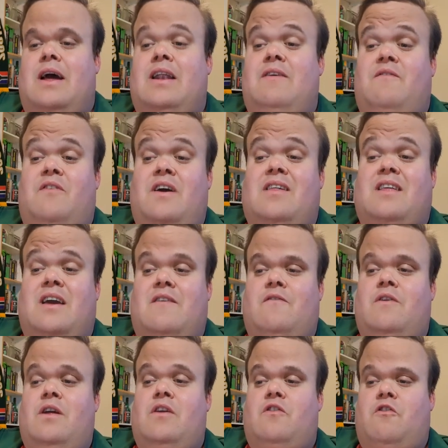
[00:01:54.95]
invest
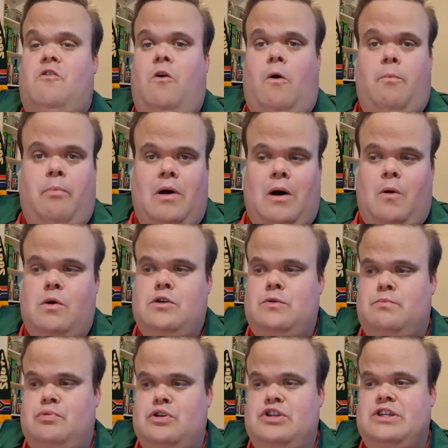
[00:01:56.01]
heavily in star power to
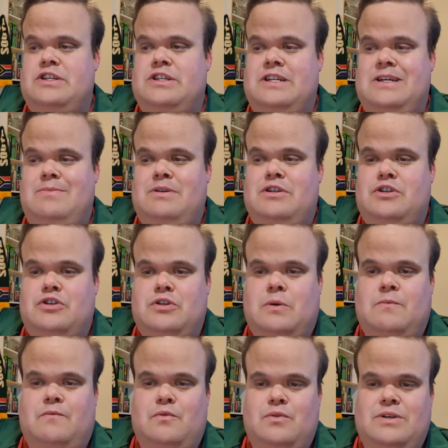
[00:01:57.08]
push the team into
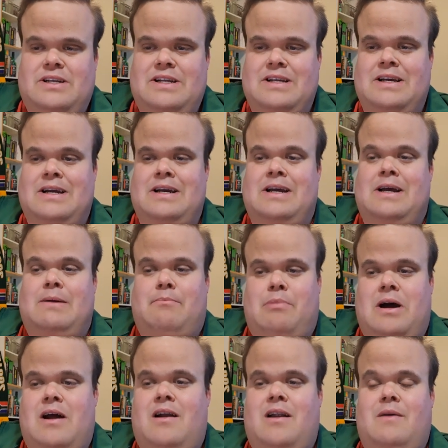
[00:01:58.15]
Top 14.
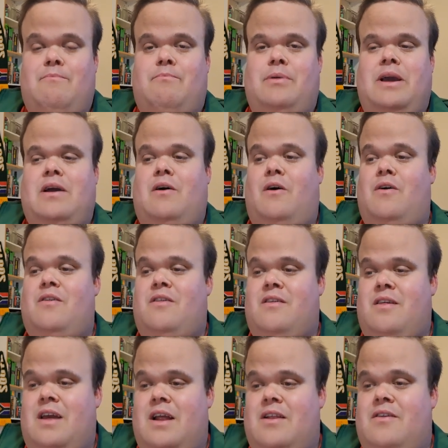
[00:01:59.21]
Barrett and Biggars are
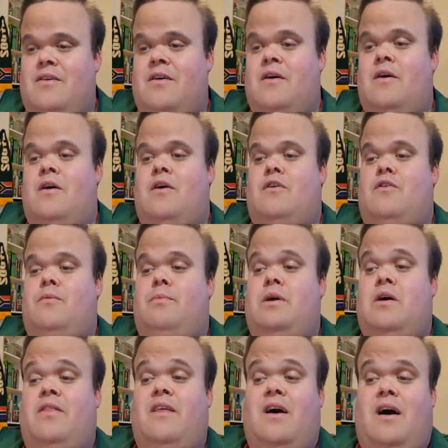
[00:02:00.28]
set to be
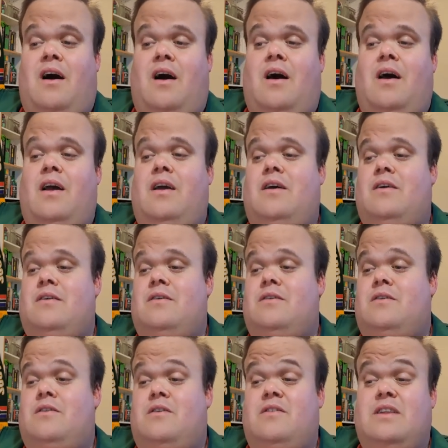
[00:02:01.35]
on
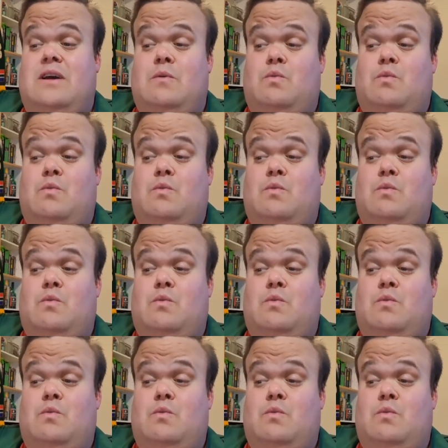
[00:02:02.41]
their